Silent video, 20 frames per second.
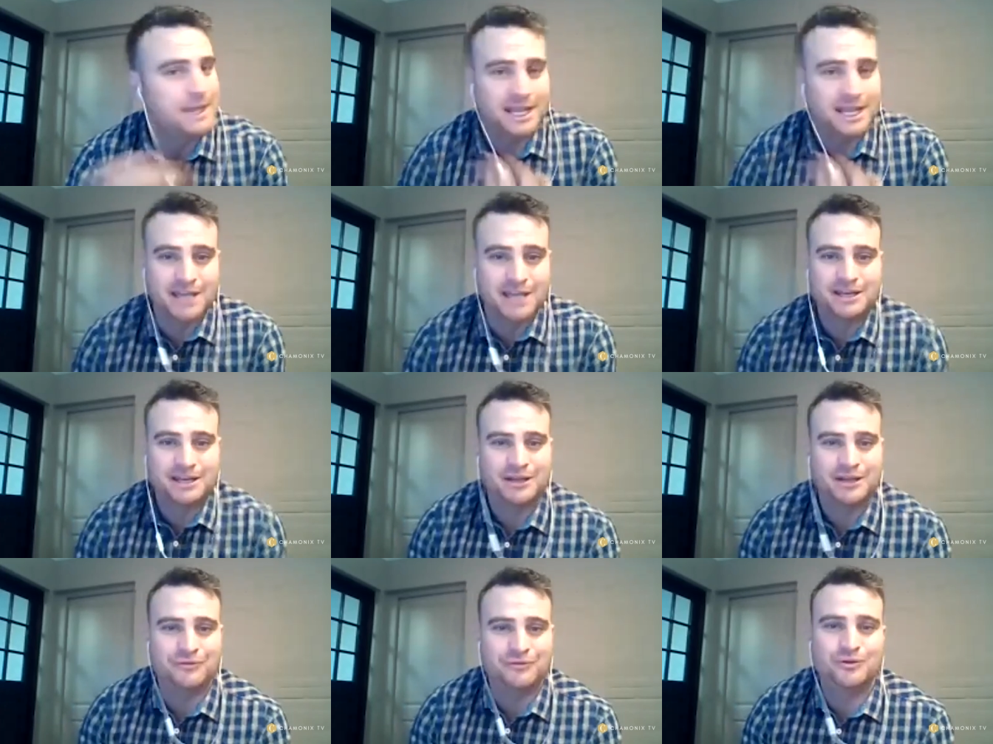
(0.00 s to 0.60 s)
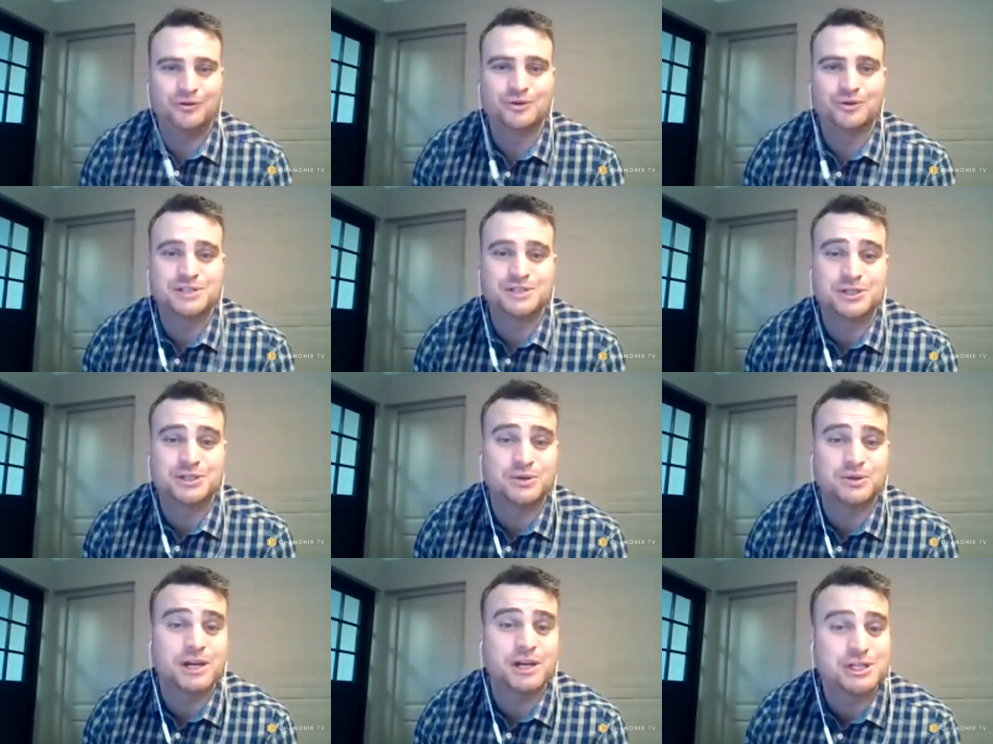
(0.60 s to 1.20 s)
Again, if your
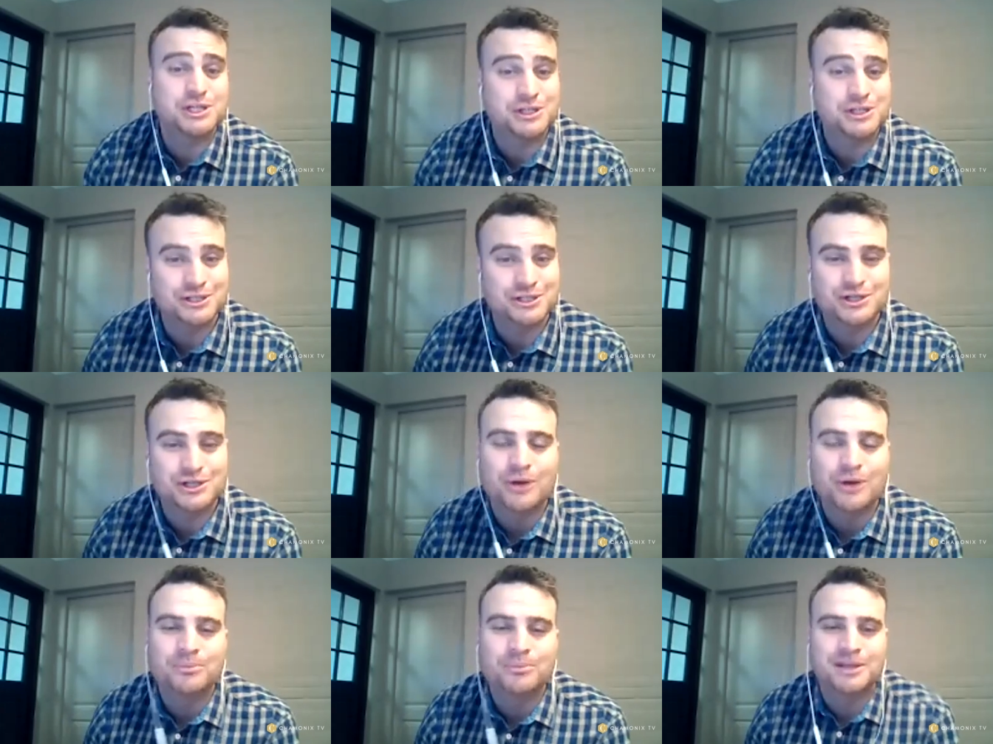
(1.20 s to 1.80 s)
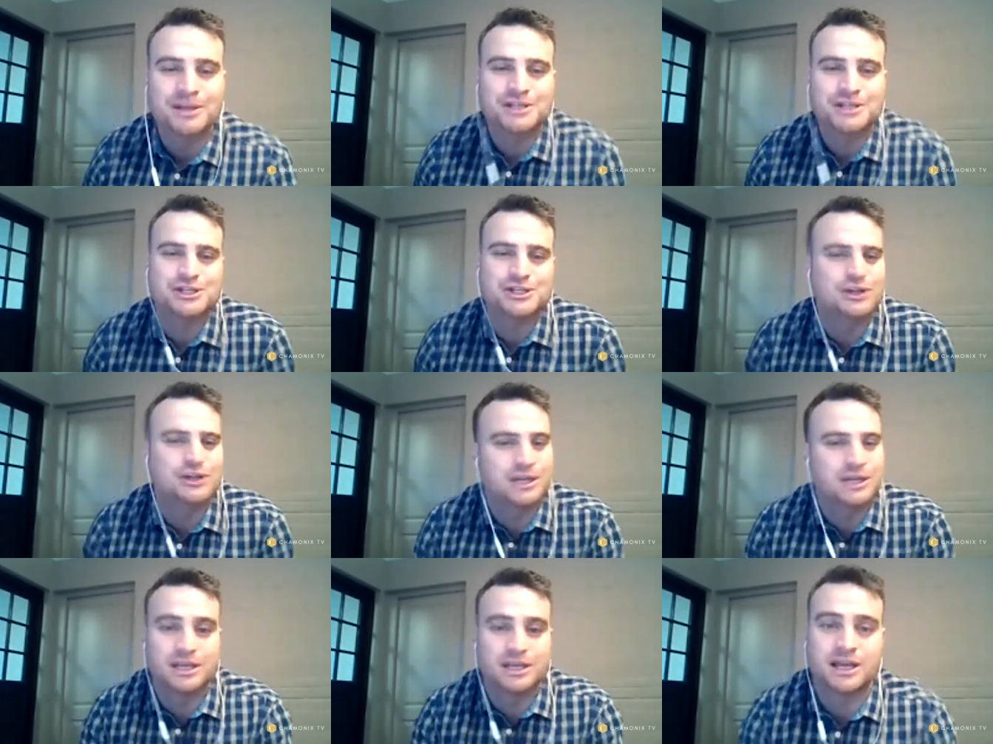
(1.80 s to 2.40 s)
situation is
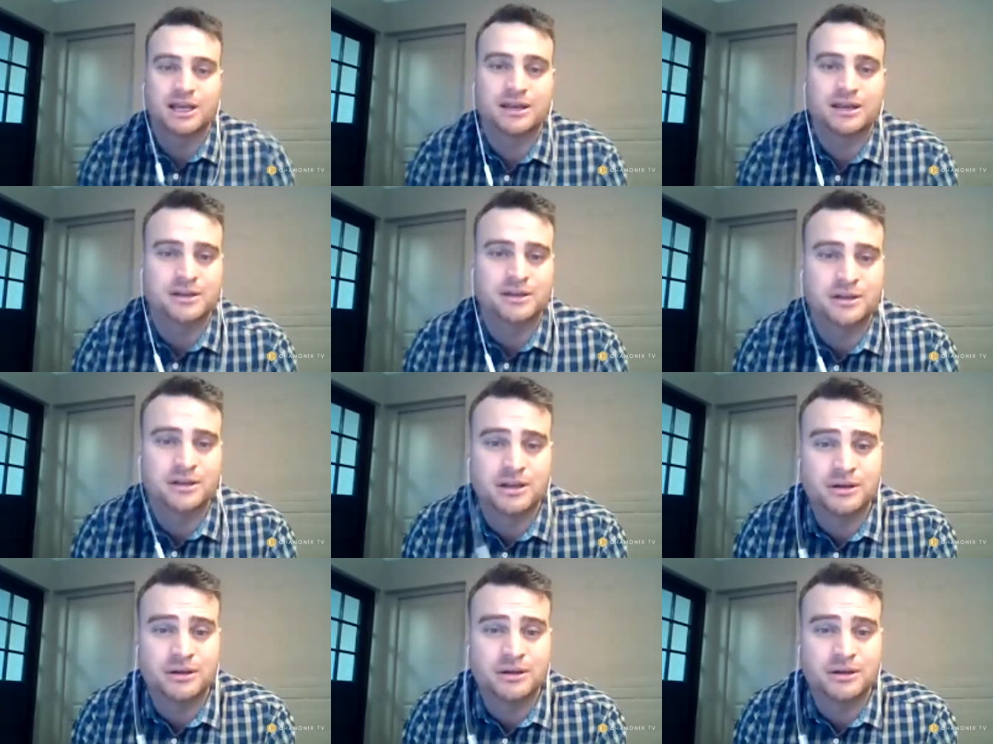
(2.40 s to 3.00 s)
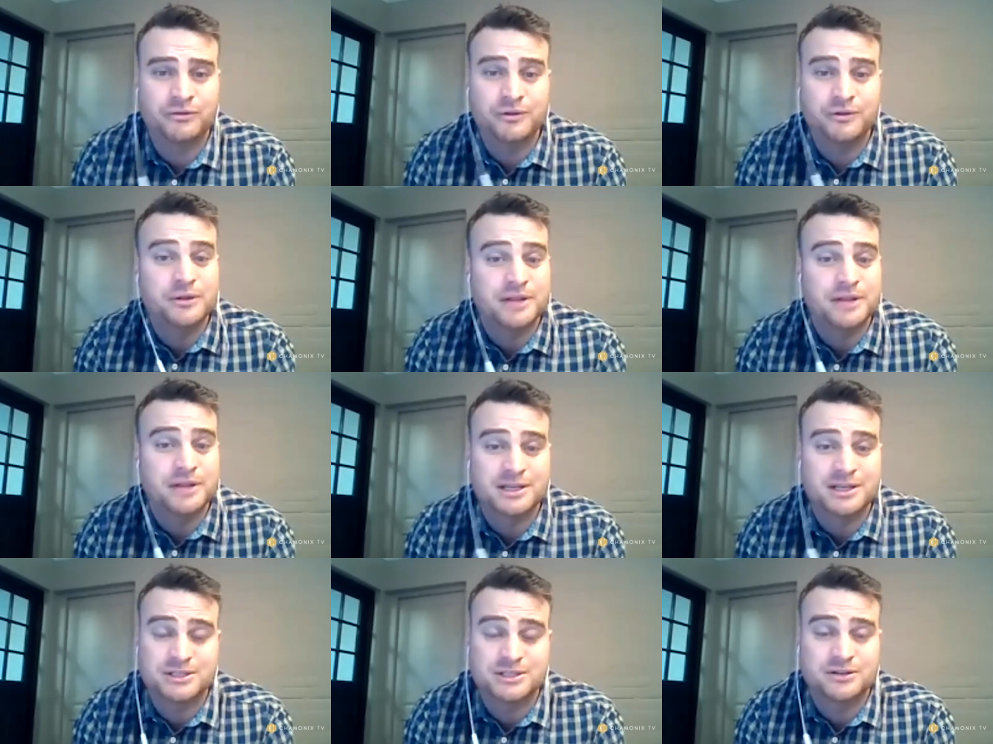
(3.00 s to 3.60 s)
complex, you're looking at you know a few
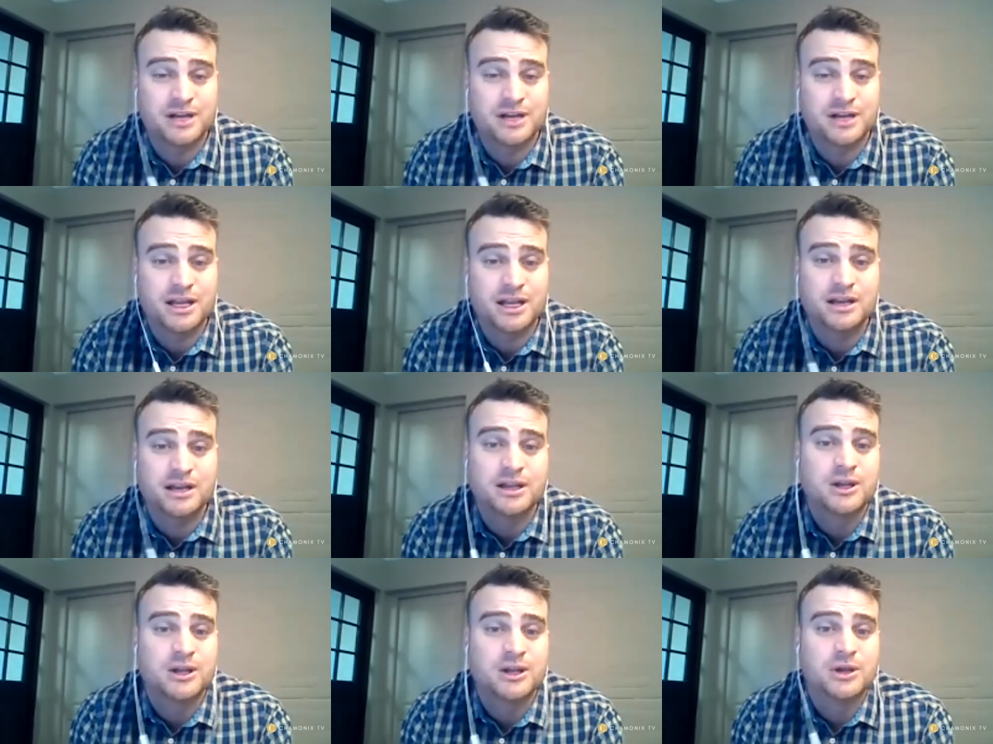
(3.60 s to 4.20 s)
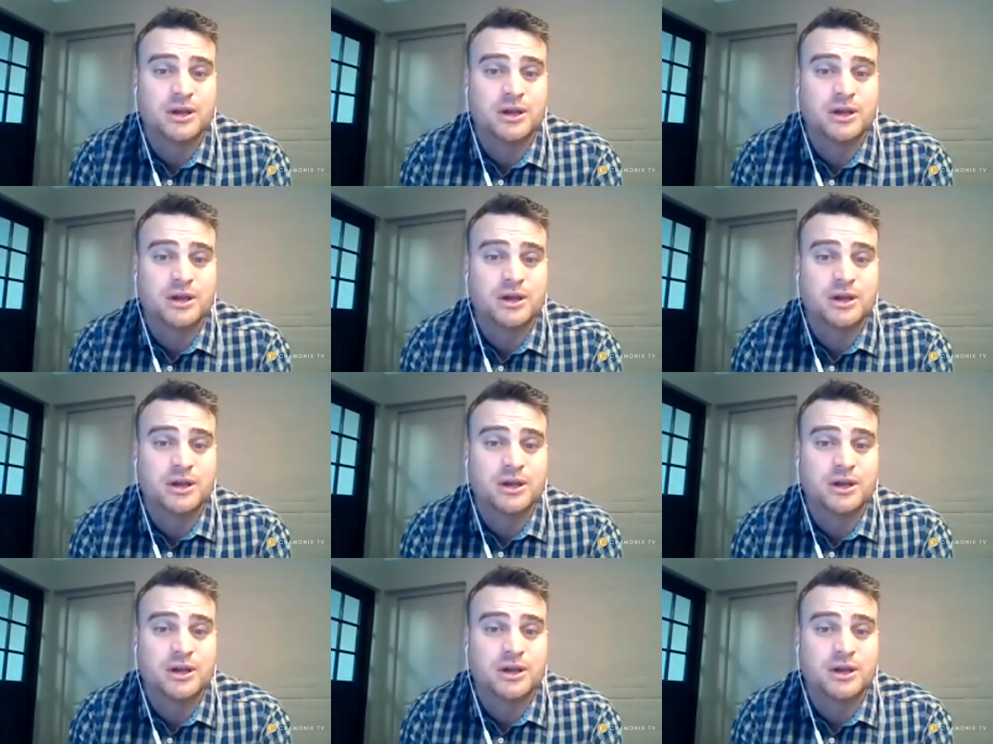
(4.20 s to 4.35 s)
thousand rand.